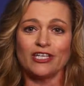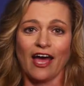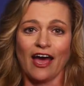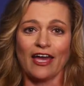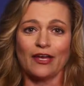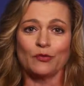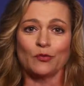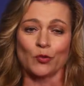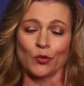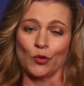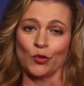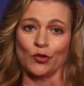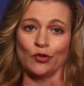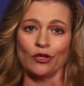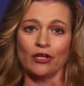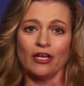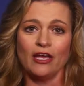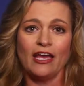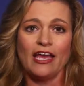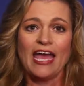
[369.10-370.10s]
IX
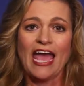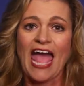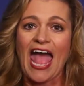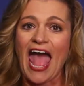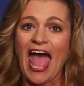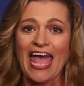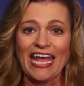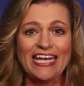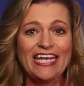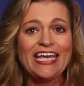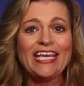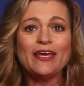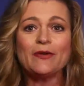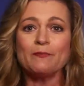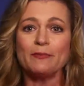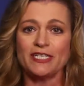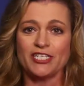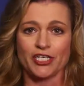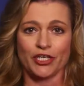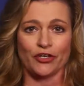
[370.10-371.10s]
rule, any
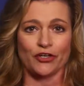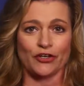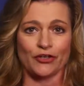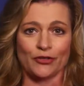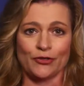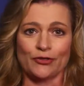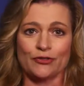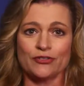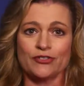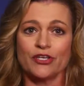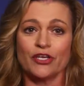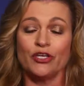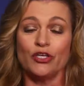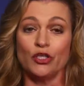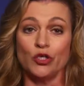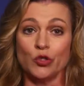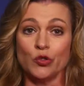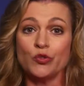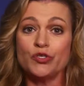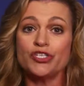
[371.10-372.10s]
materials
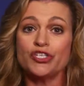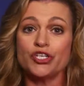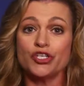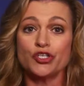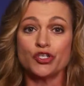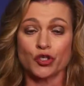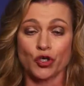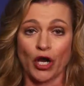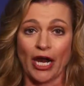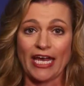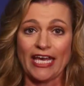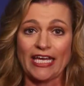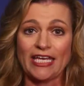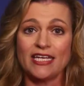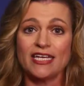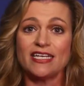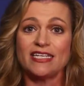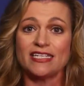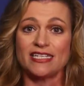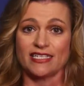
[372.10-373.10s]
used to
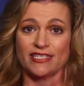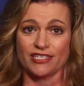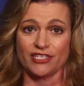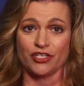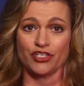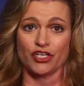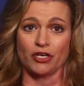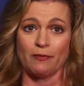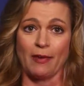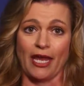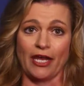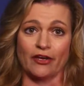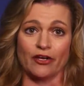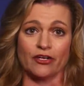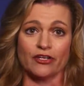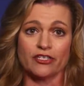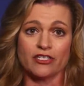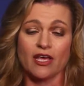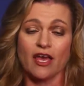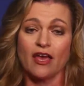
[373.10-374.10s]
train decision
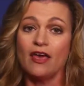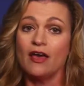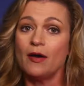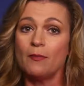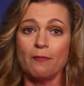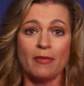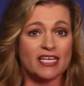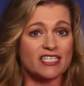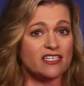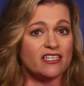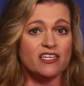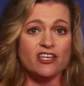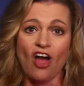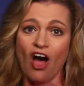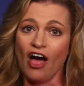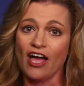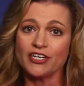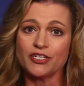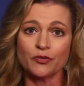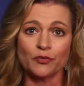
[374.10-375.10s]
makers must
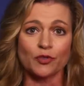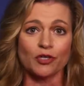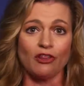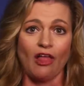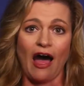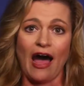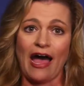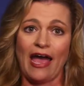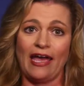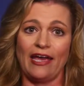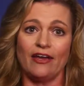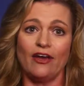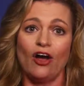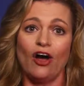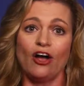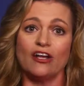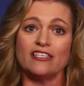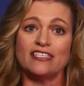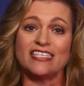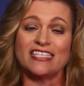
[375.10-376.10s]
not rely
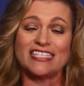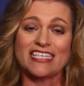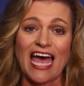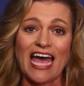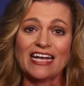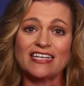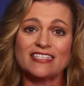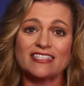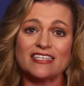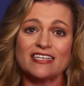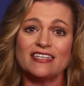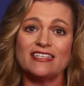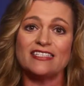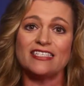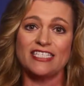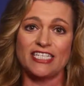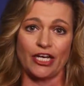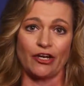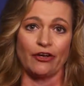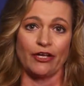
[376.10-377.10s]
on sex
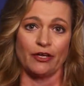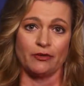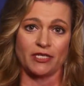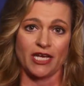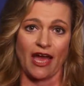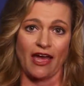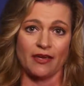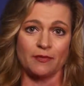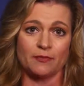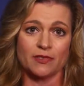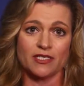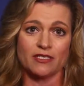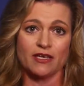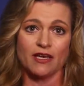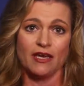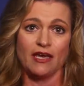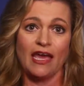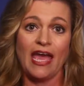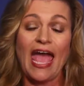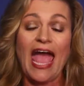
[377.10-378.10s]
stereotypes
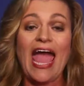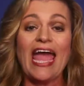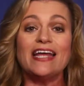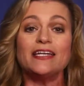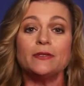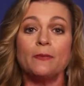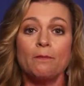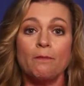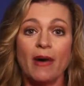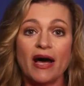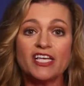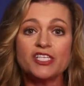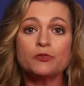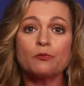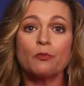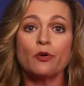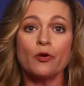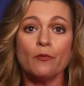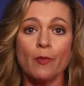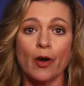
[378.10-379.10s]
and
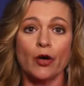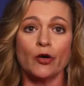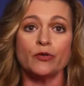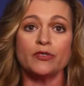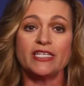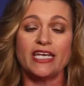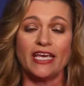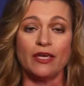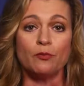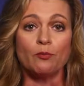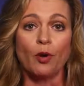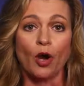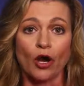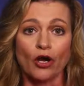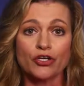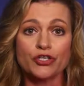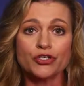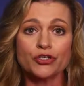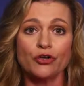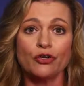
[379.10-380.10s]
must promote
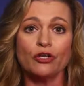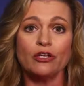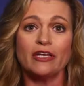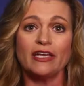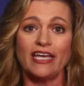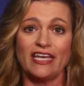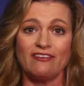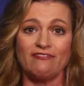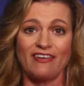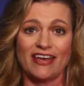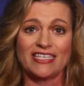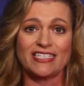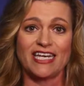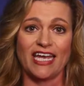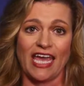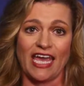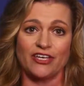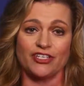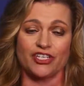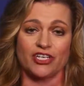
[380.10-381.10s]
impartial
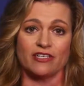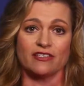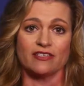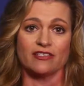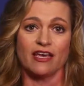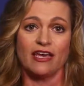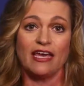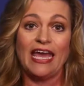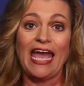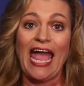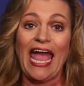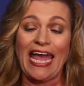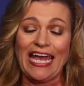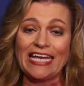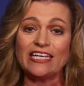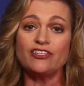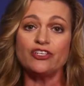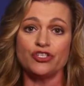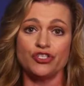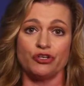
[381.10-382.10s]
investigations
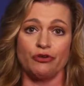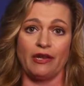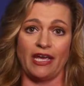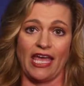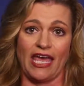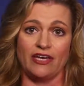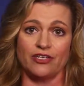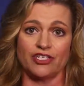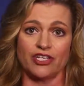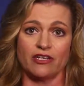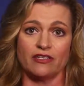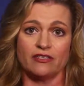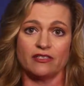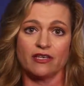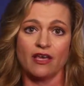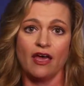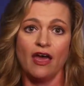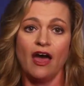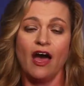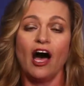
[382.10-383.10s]
and adjudications
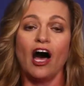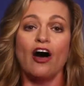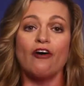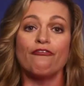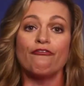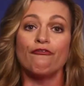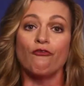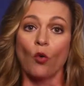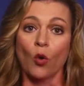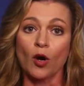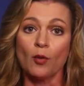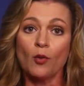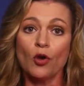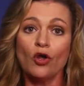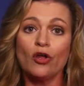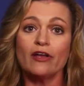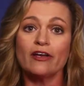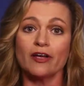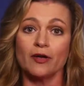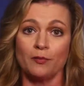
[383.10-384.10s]
of
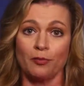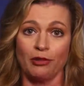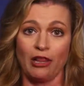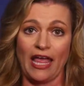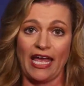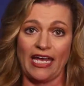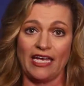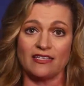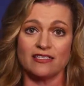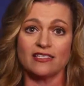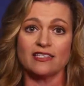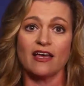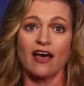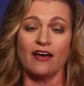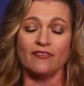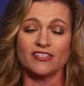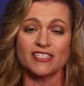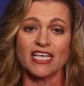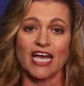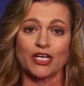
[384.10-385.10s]
formal complaints
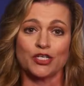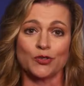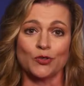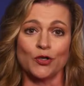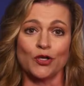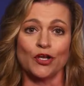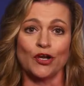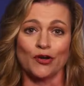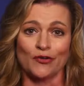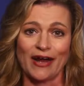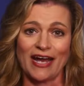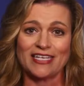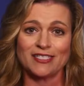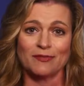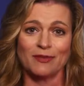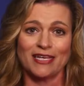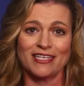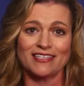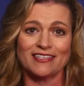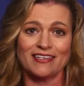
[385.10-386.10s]
of sexual
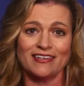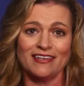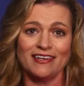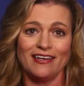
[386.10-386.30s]
harassment.